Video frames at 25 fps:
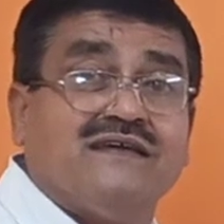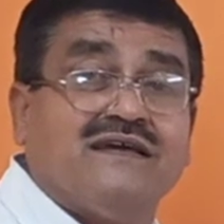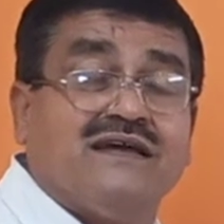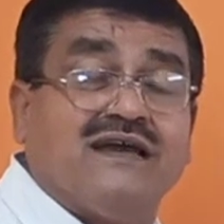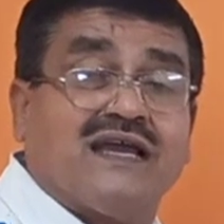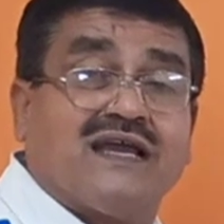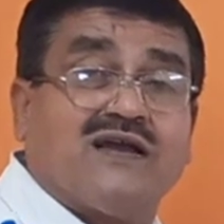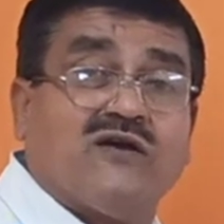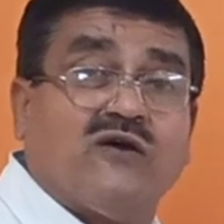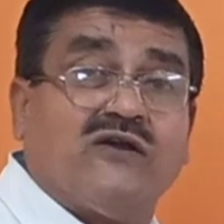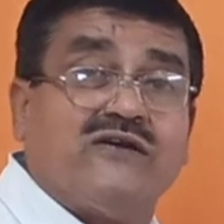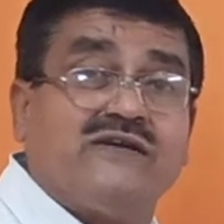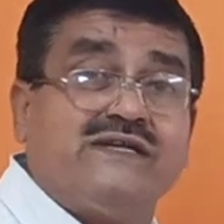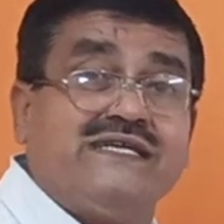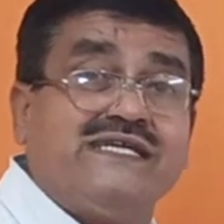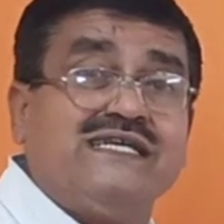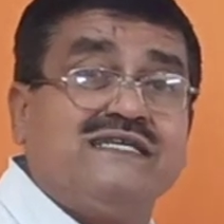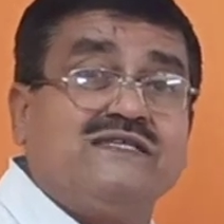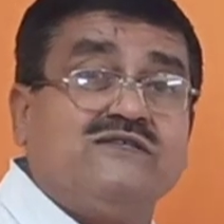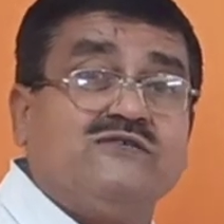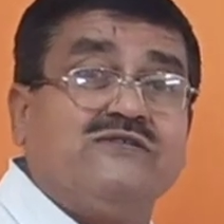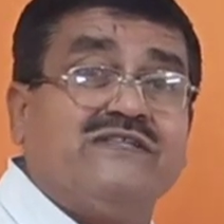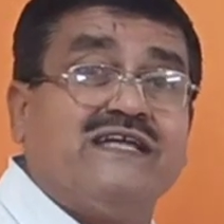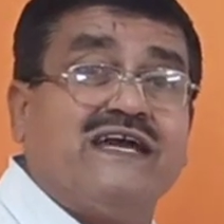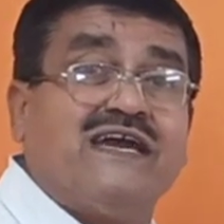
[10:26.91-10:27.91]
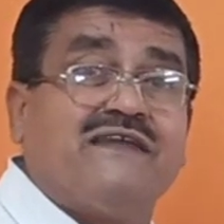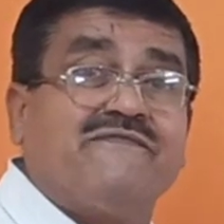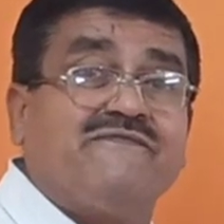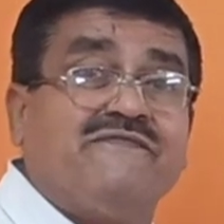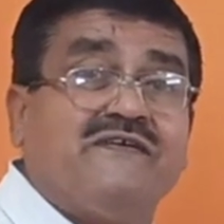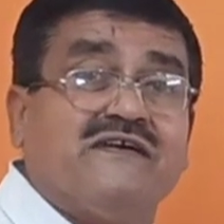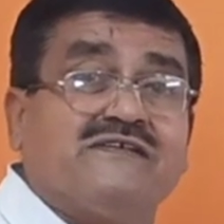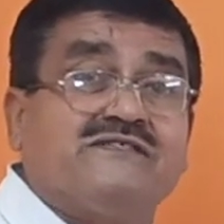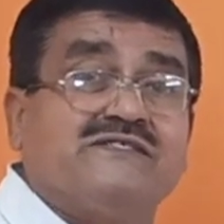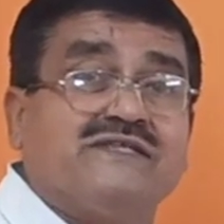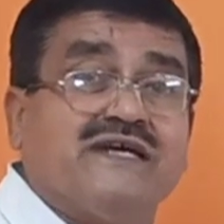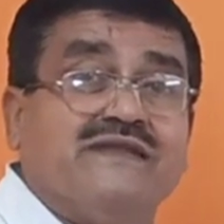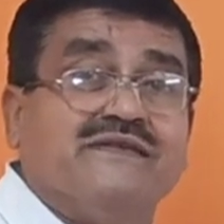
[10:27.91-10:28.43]
according to
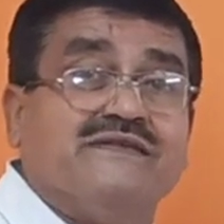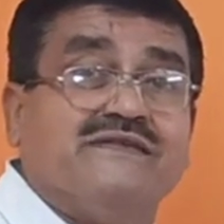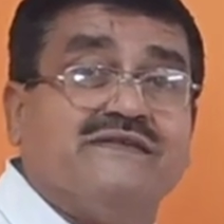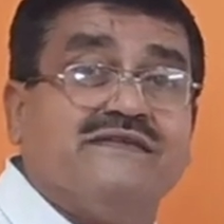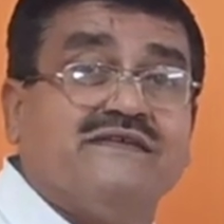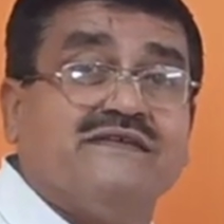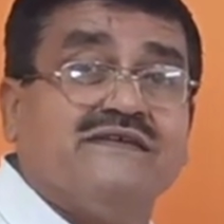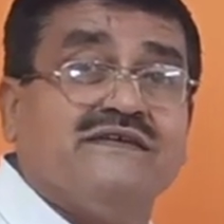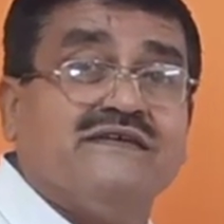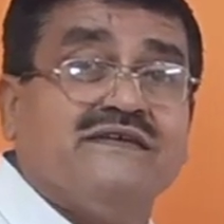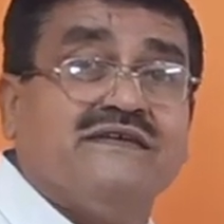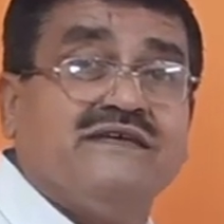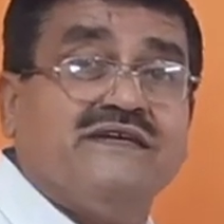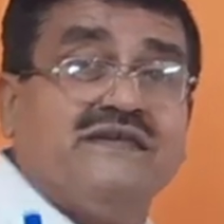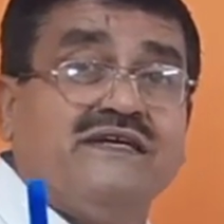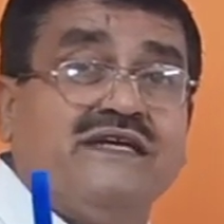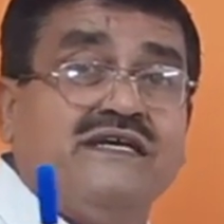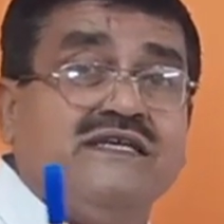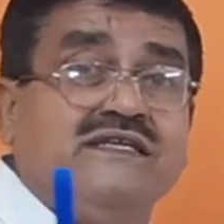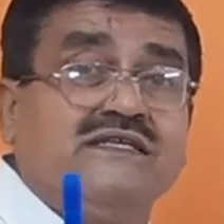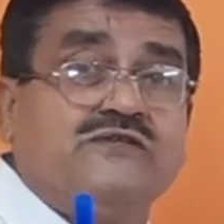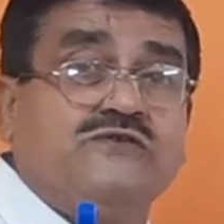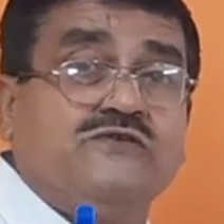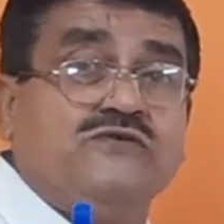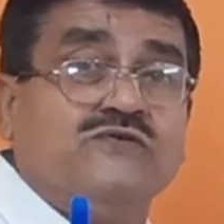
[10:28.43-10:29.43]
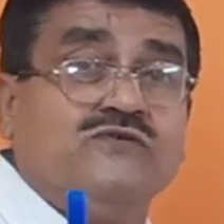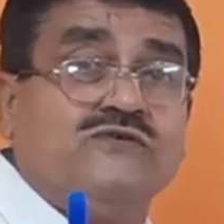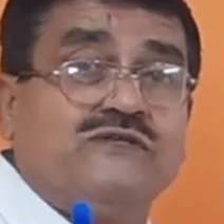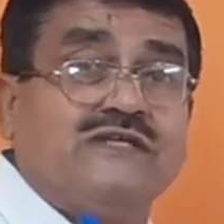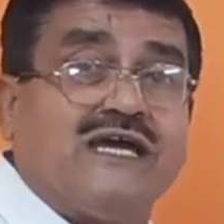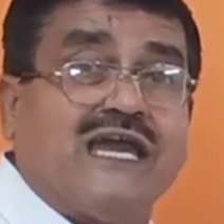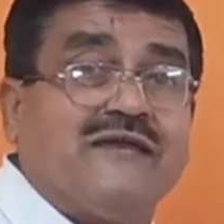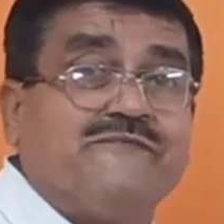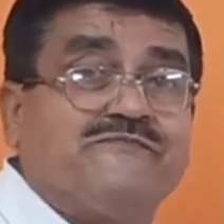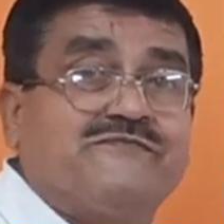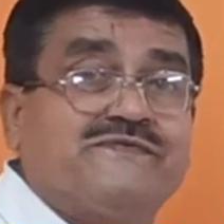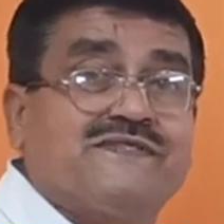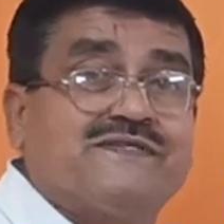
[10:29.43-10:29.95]
their function in two
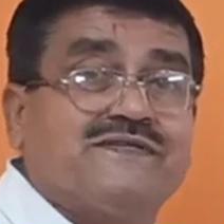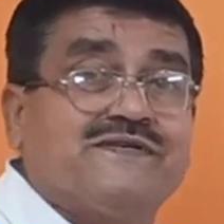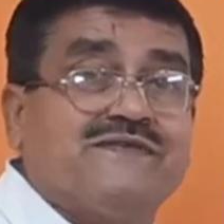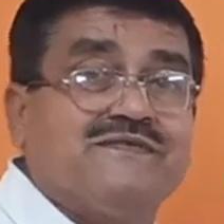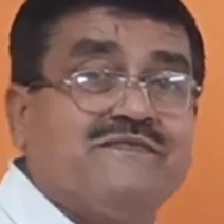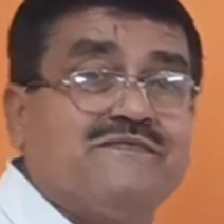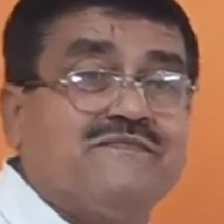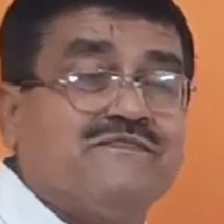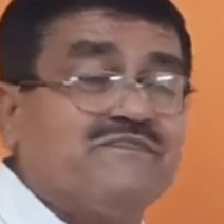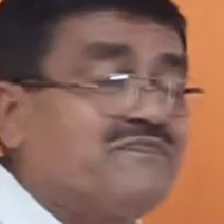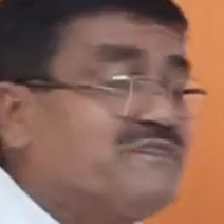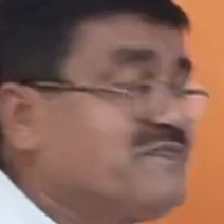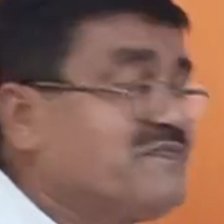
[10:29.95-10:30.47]
types.